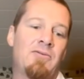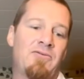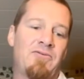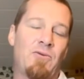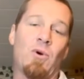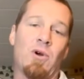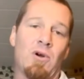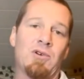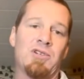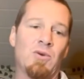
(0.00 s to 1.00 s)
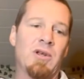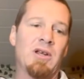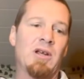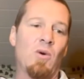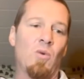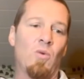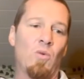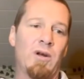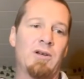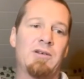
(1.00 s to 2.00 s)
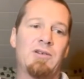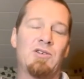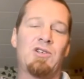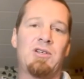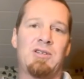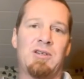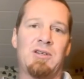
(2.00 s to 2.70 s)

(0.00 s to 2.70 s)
for her doing what she's doing.